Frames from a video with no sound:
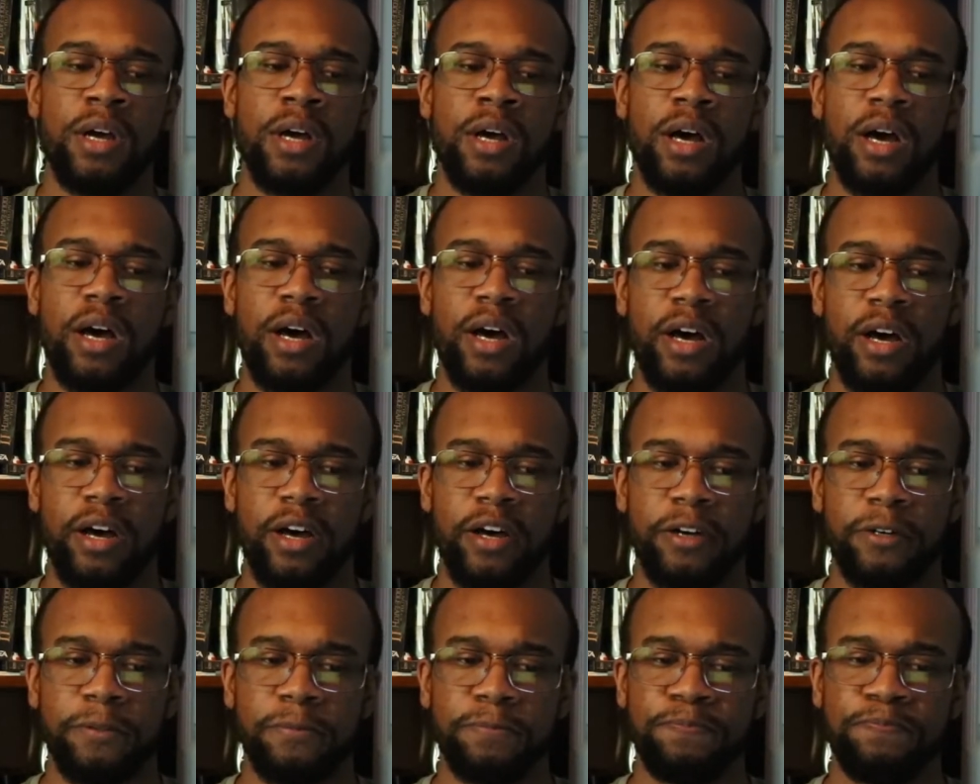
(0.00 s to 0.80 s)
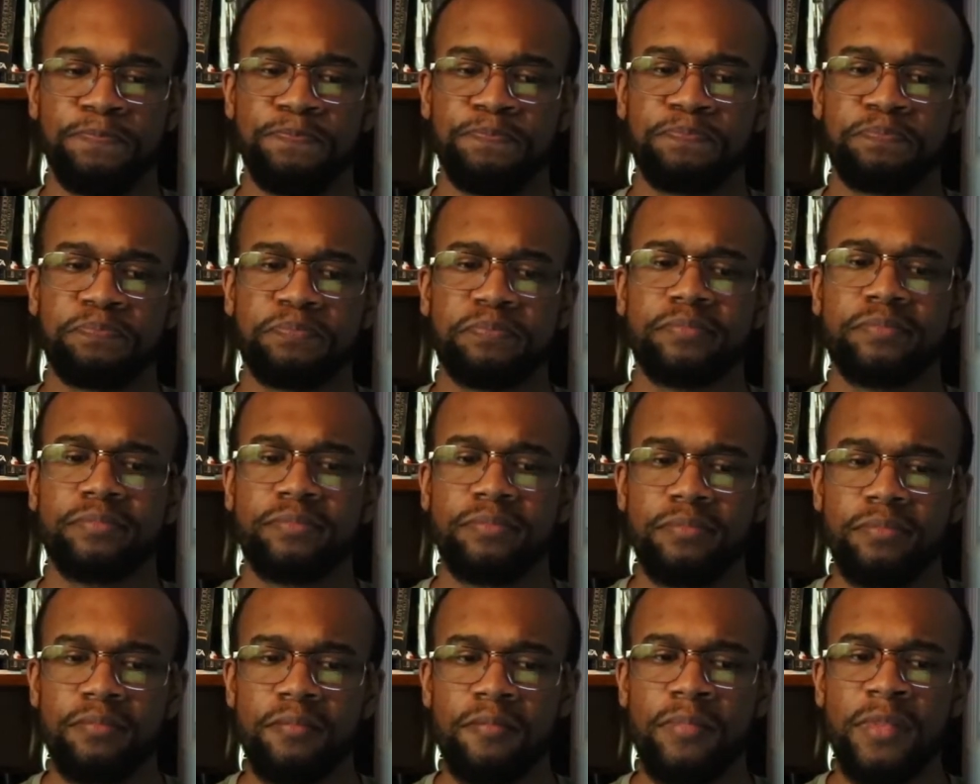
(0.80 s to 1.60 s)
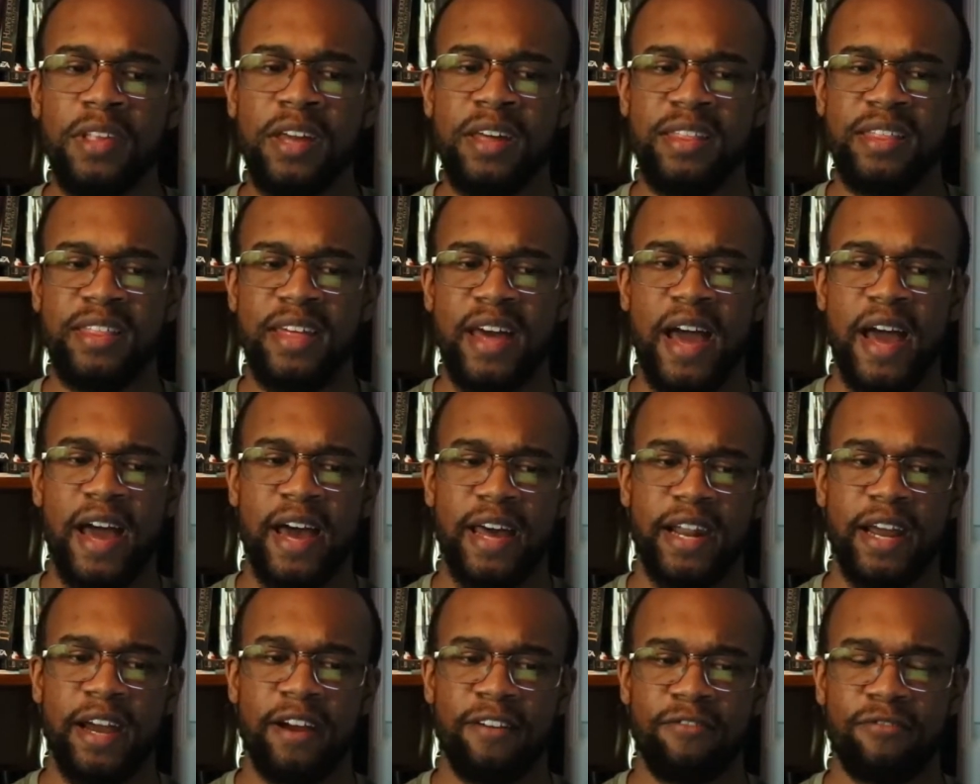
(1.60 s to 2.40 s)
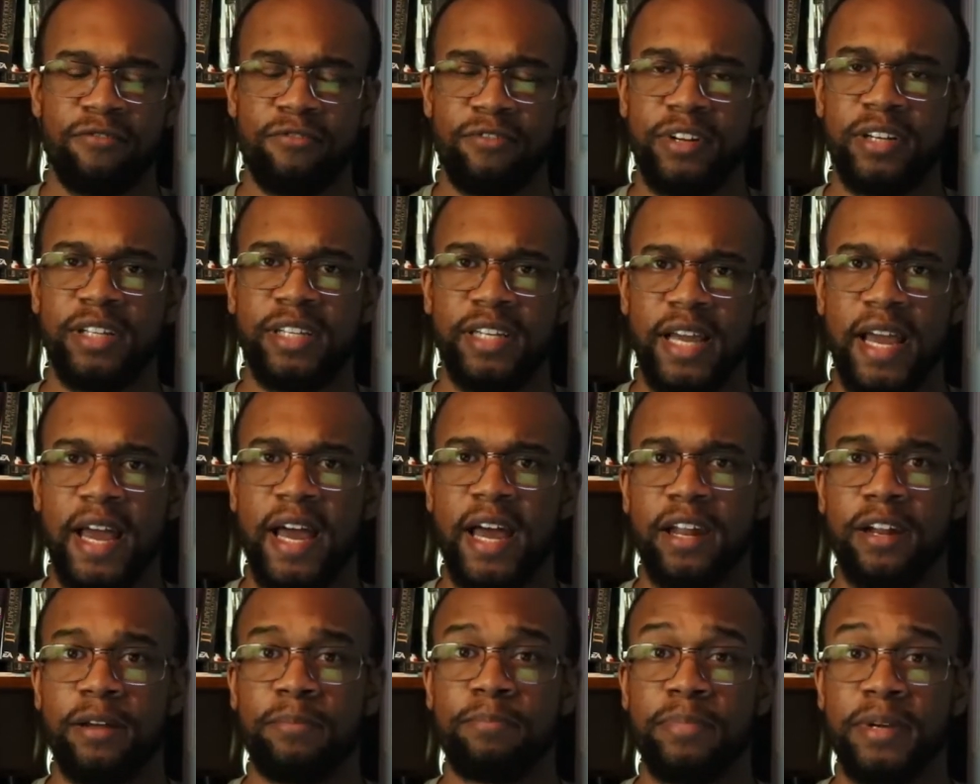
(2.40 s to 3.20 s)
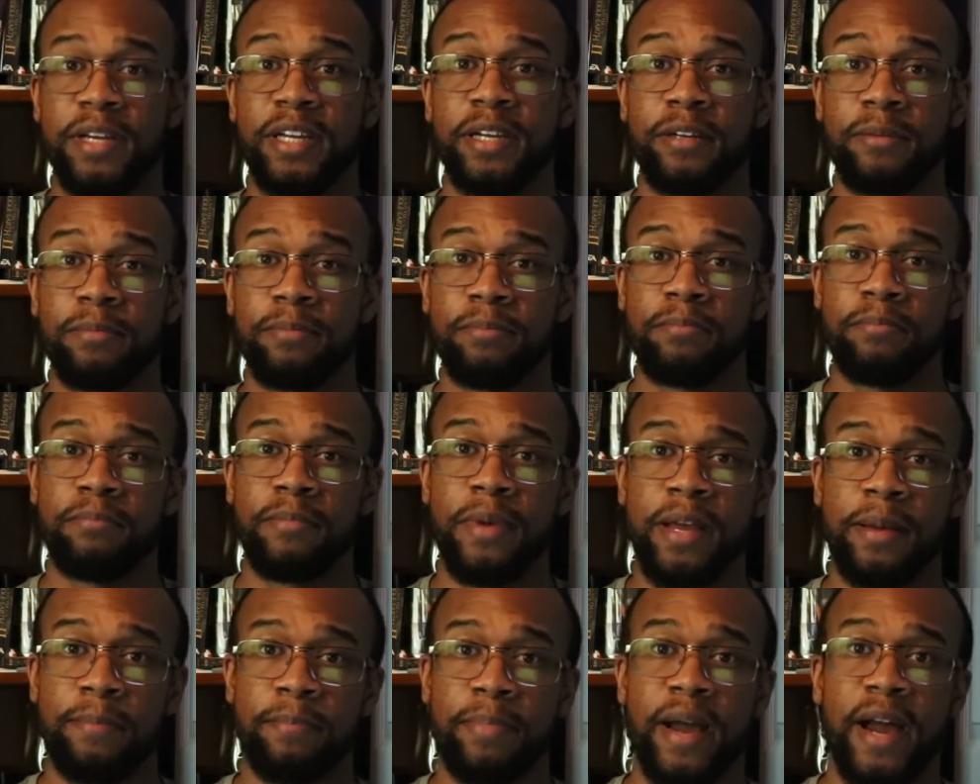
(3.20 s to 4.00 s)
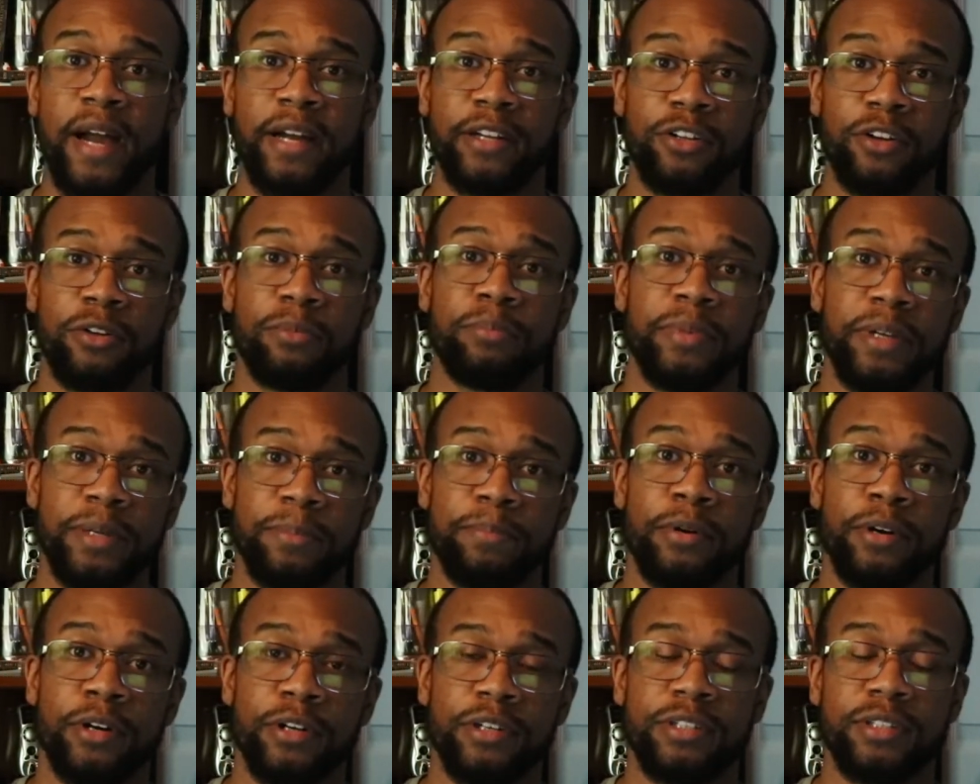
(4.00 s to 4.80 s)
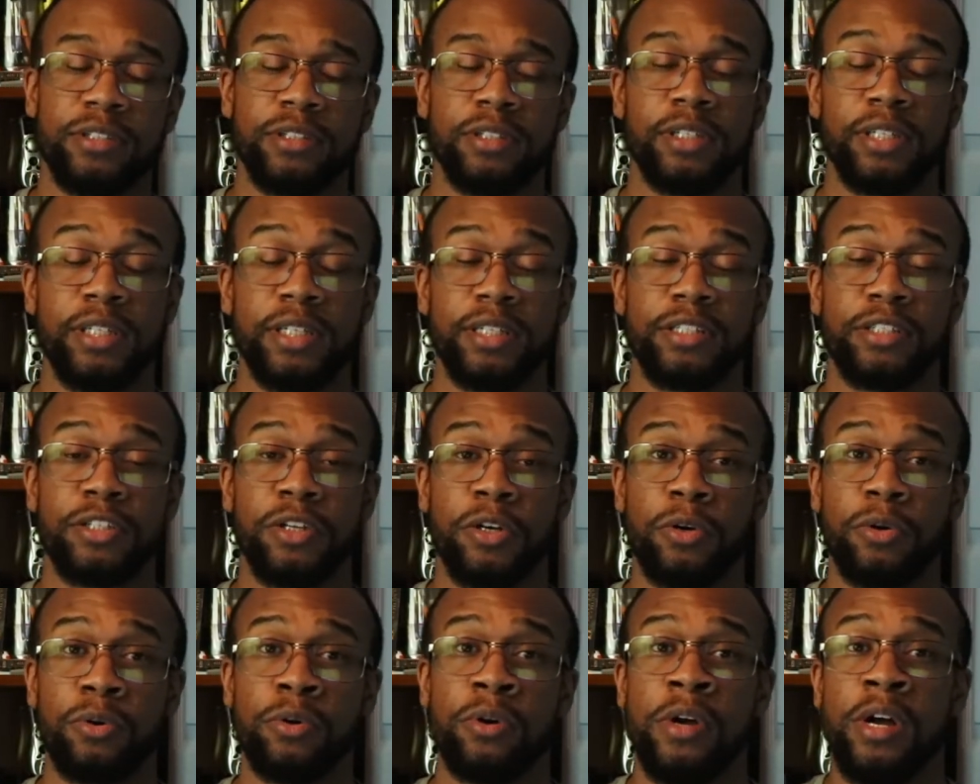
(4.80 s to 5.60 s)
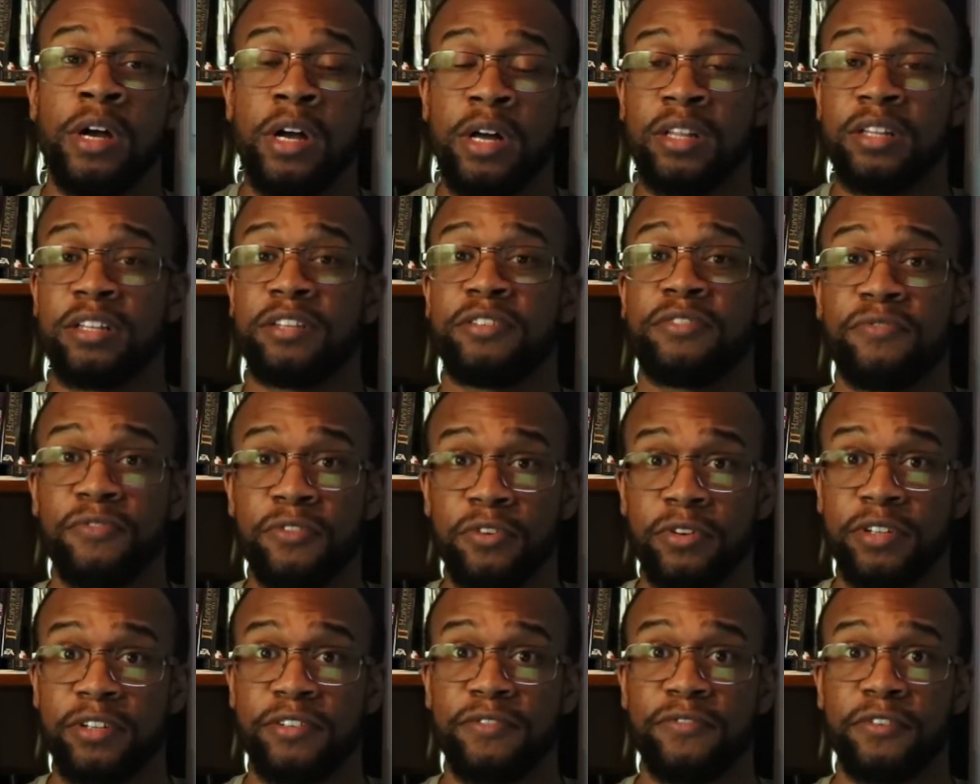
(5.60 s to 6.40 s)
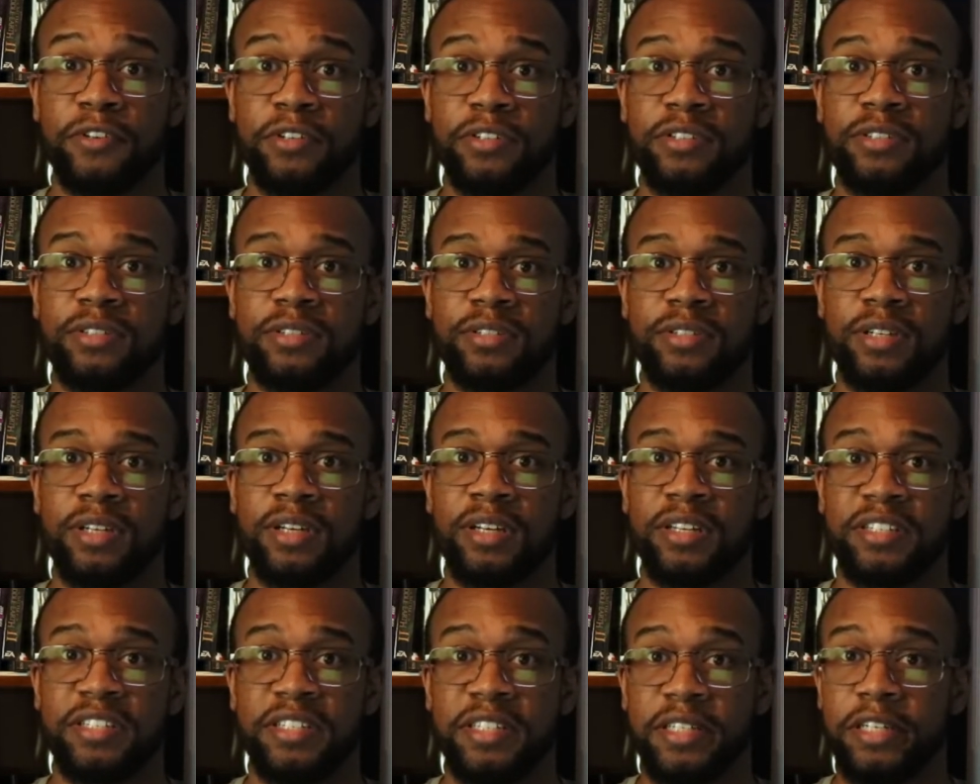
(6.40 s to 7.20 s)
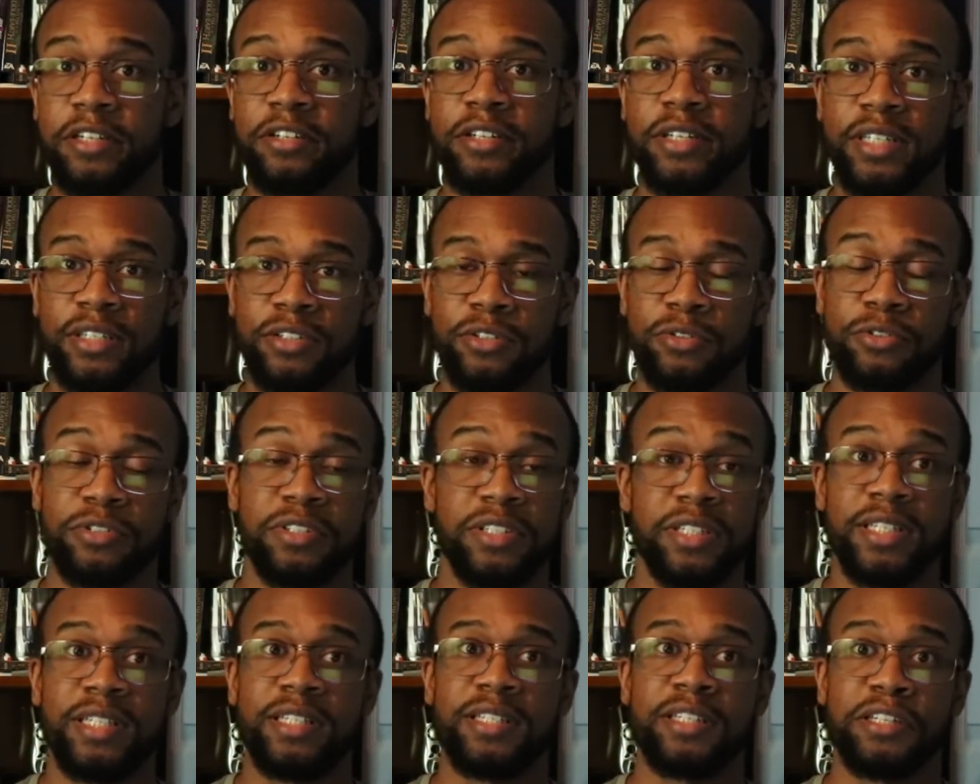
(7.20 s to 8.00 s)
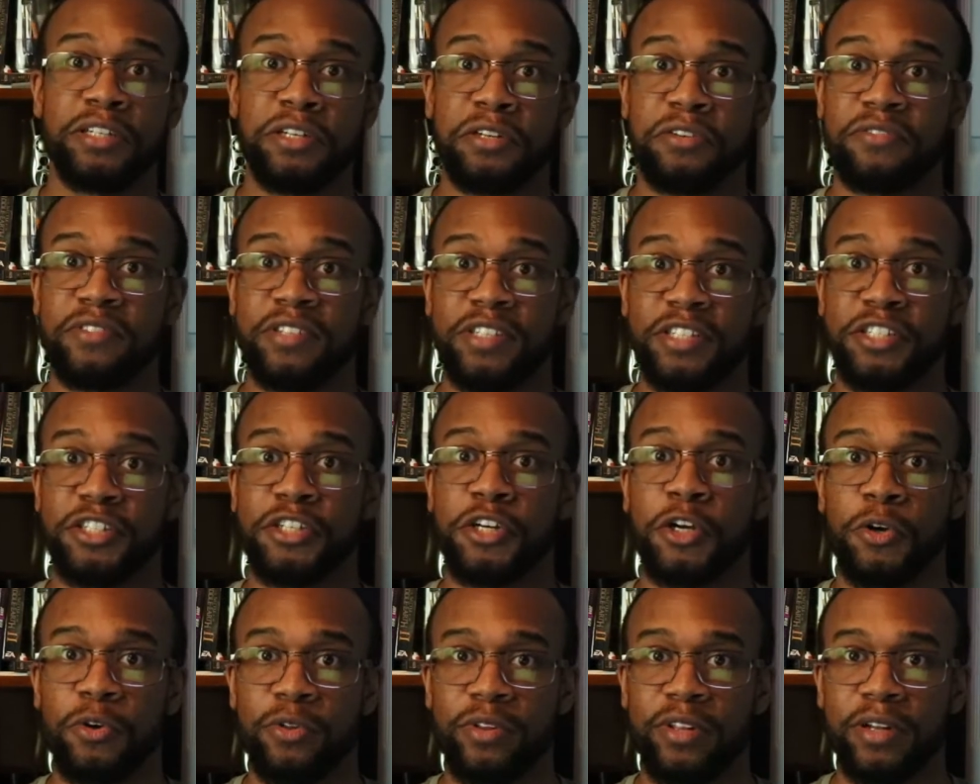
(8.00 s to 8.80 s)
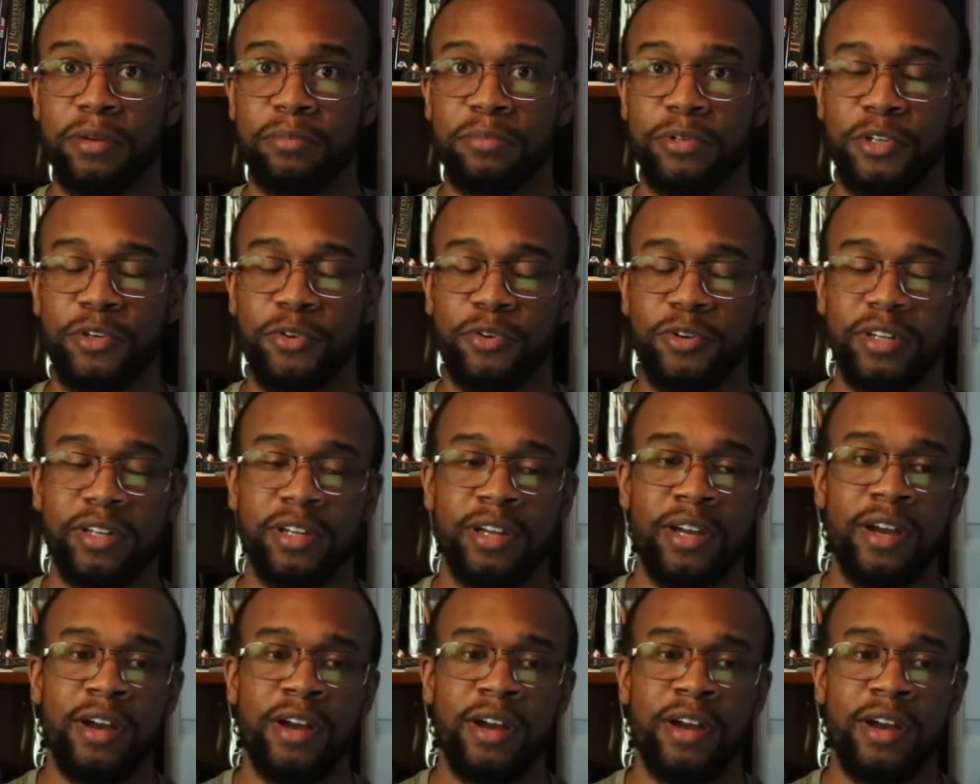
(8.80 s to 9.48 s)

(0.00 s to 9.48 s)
that have really had a big impact on me personally. So for this first series or season of this show that I'm doing,